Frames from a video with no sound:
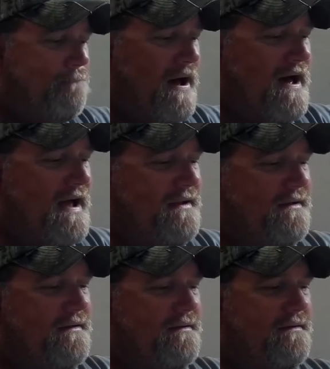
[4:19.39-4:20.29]
But
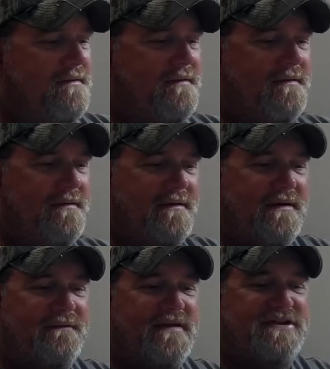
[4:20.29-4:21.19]

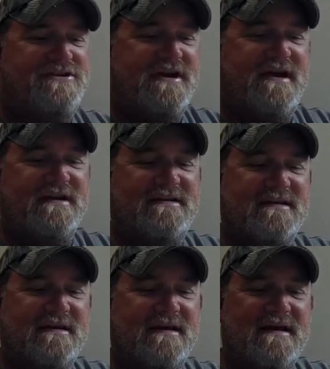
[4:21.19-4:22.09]
these jigs
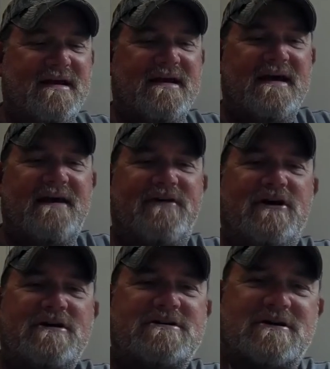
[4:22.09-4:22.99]
have a
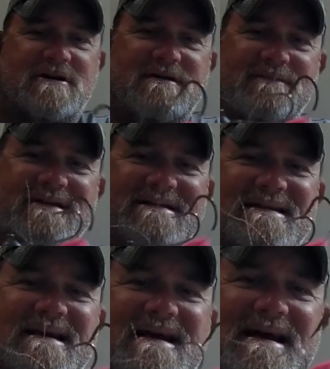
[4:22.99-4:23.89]
hook on them like
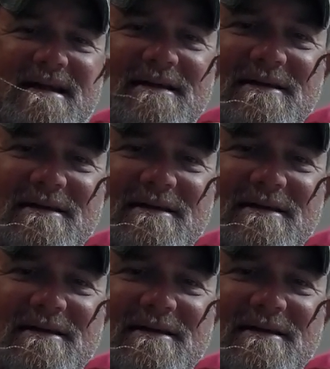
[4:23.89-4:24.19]
that.